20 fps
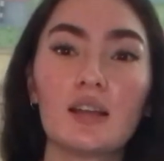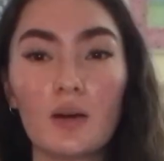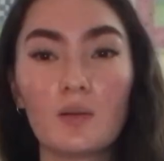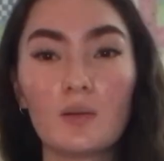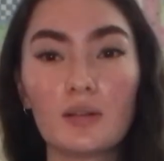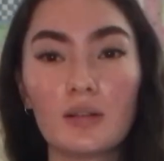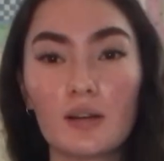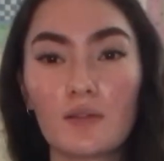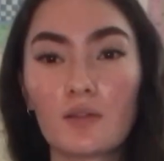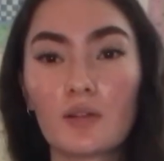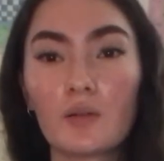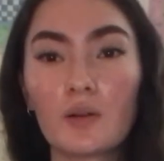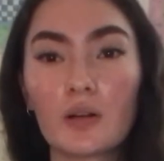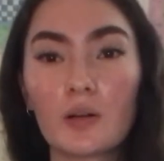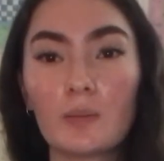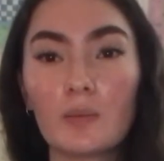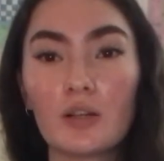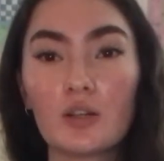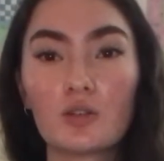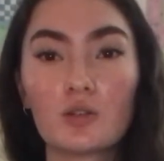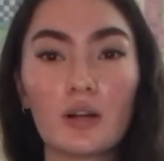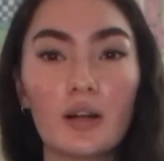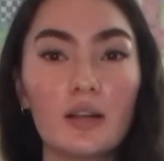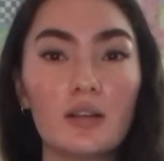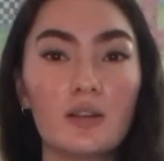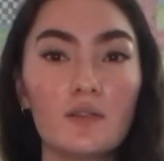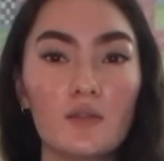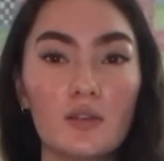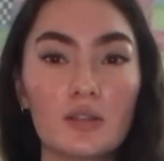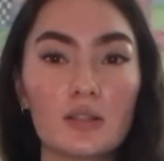I would definitely recommend trying to
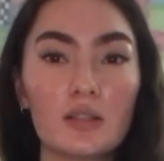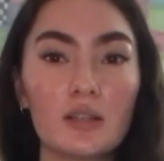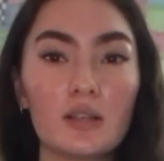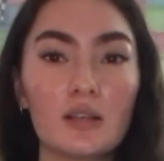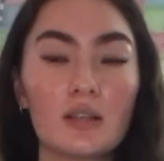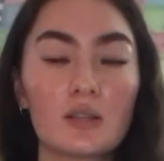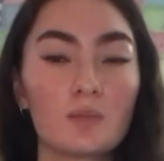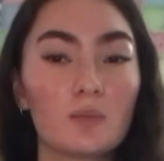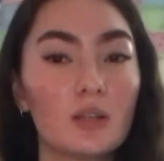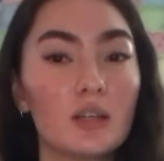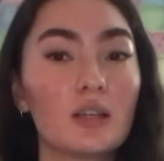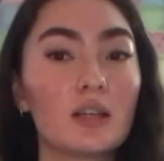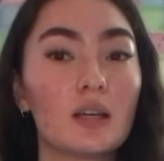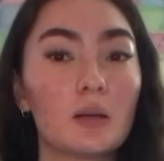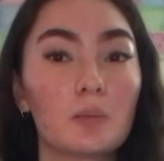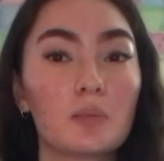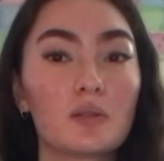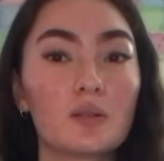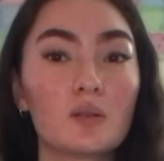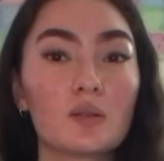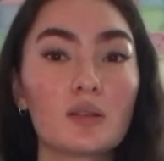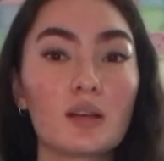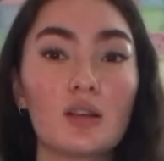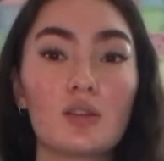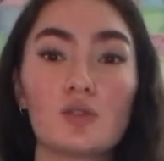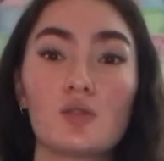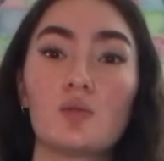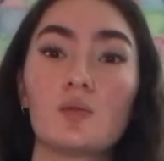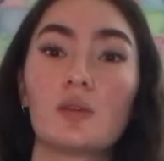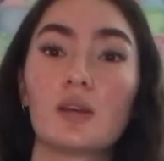visit as many campuses as
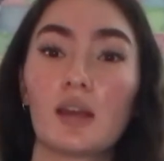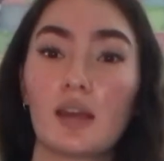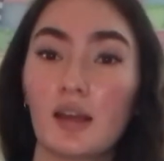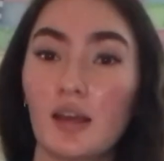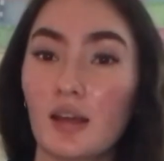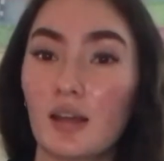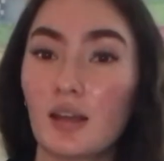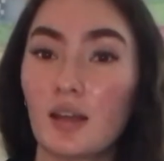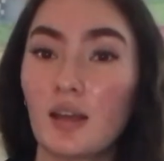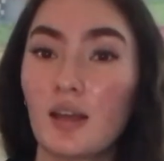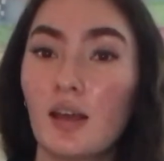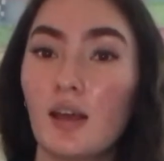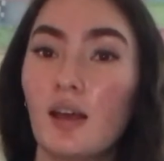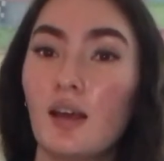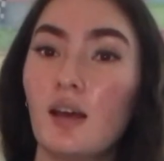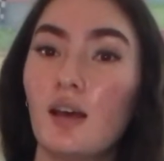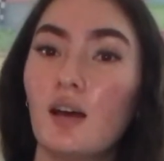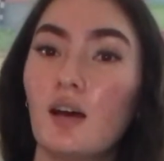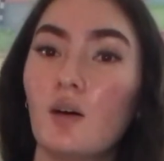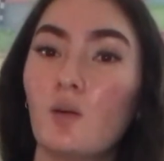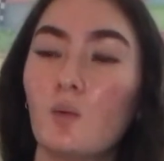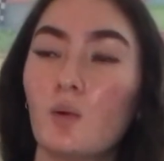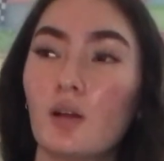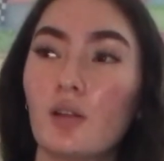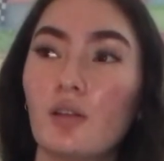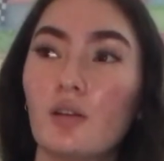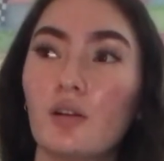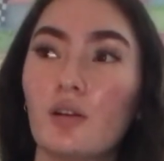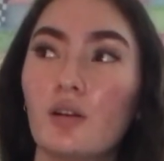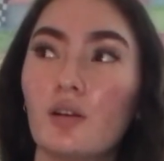you can,
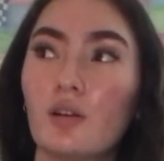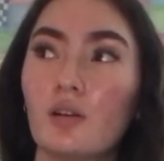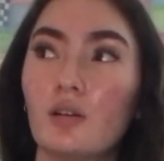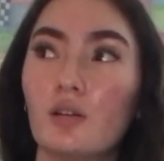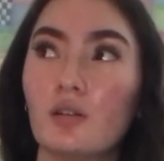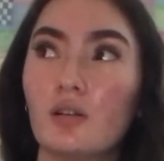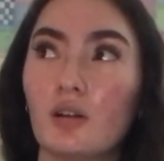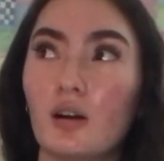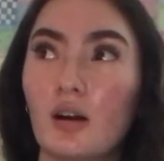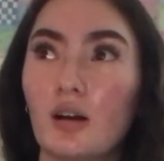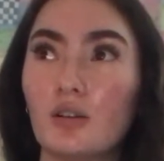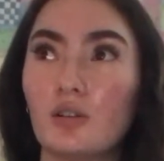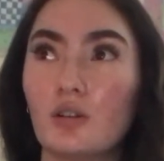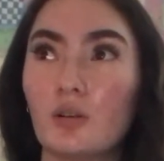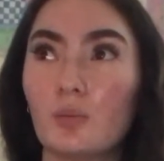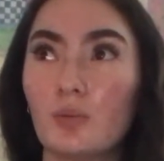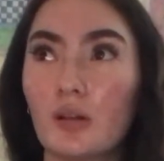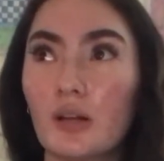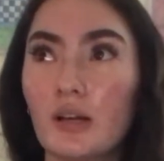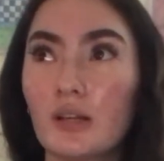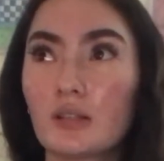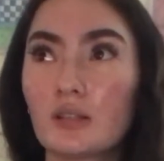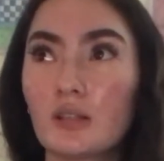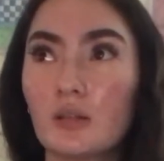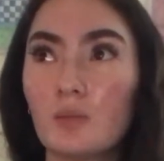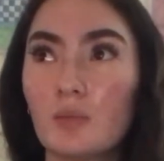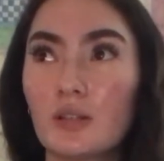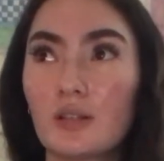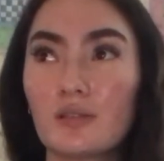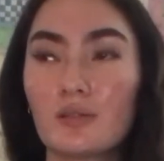whether or not you're applying to them,
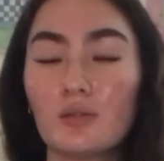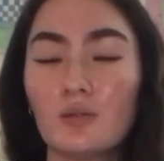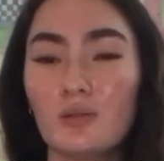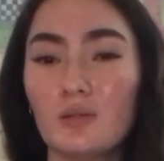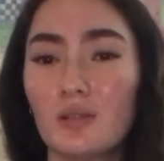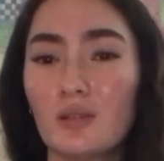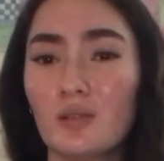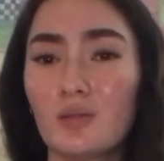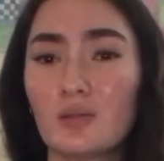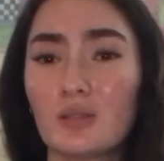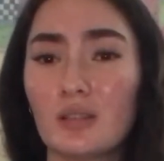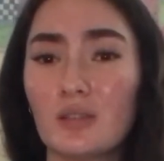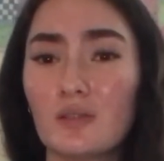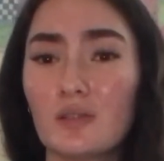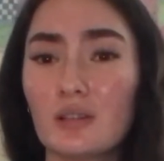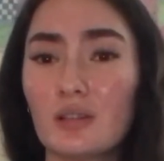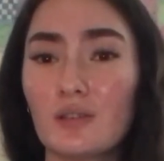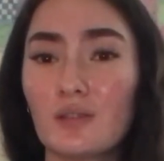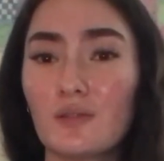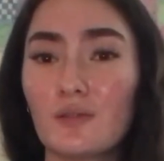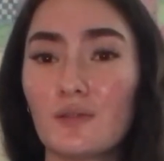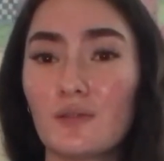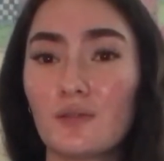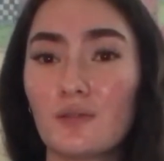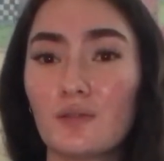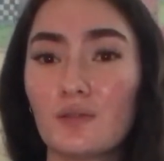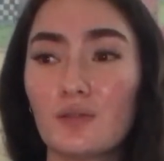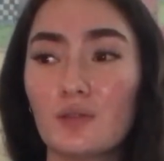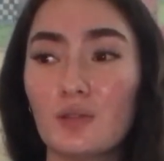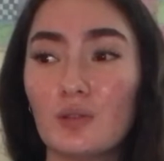because who knows, even if
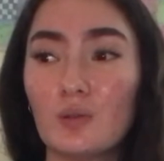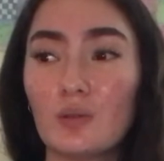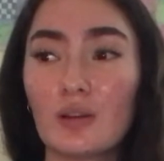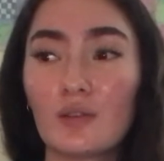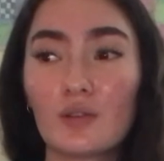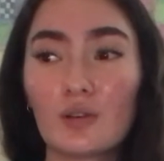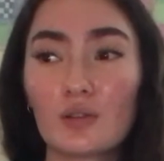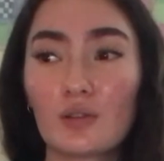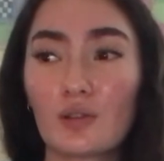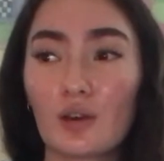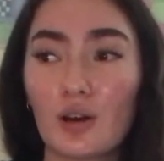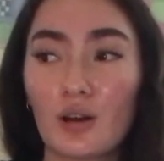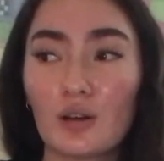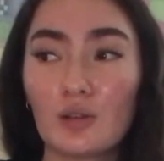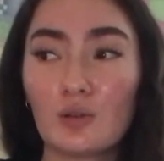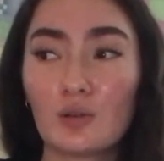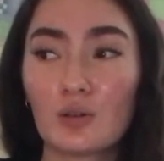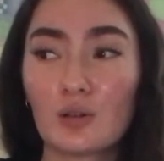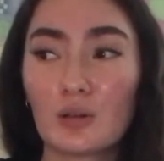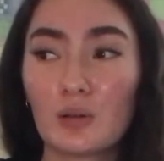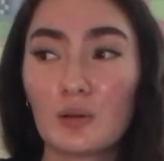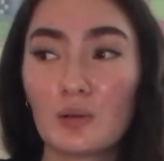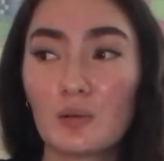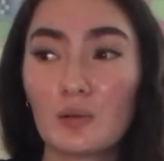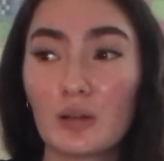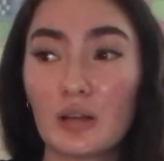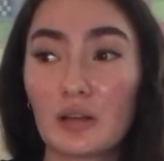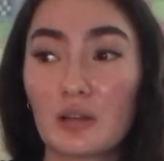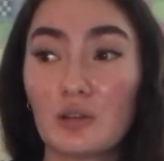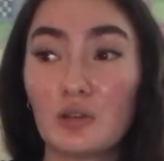you never thought you
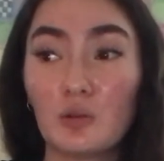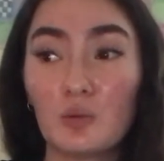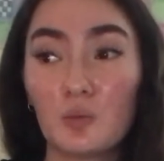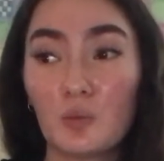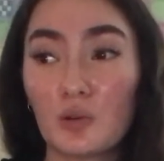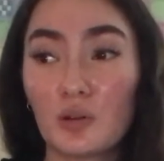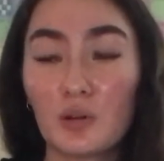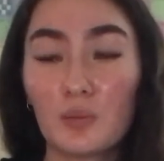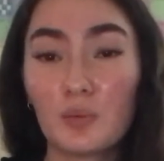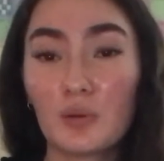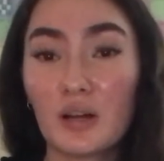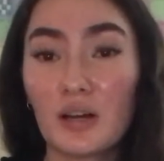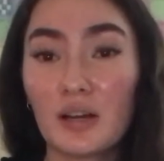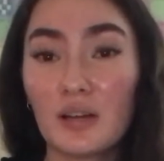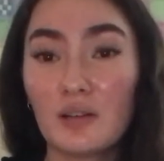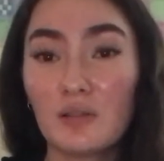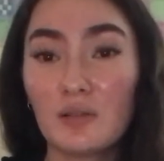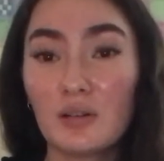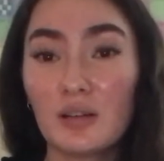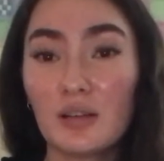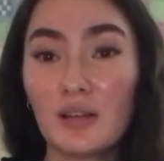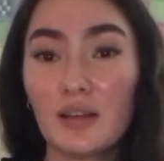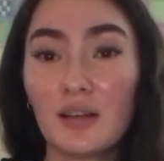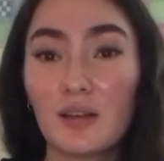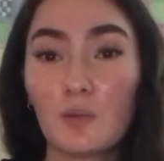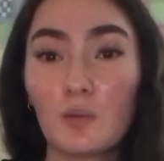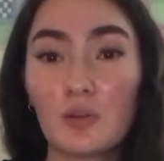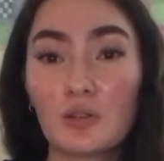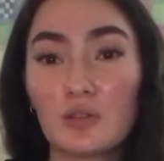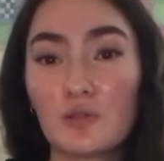would apply to it,
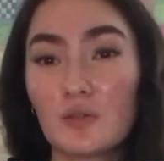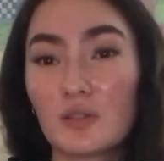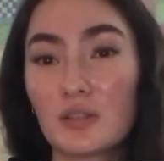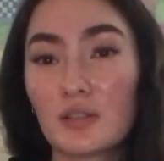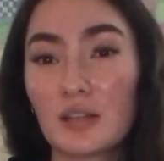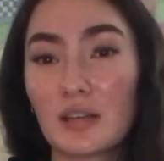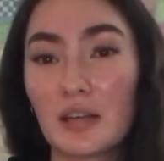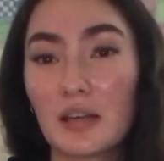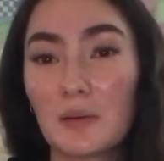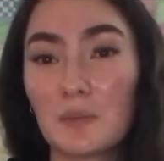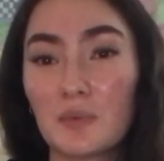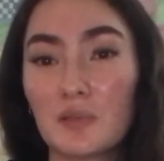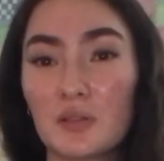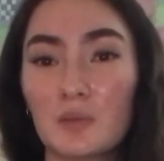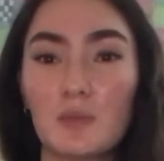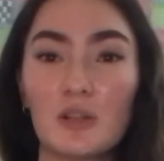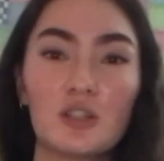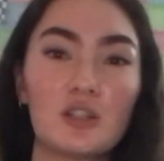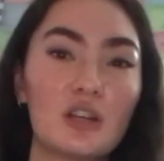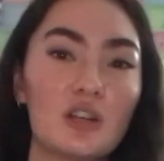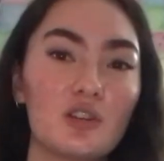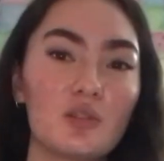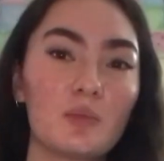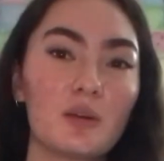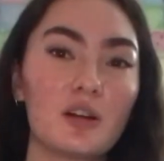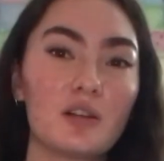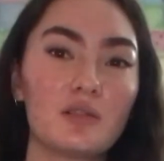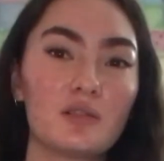once you visit the campus it may change your mind.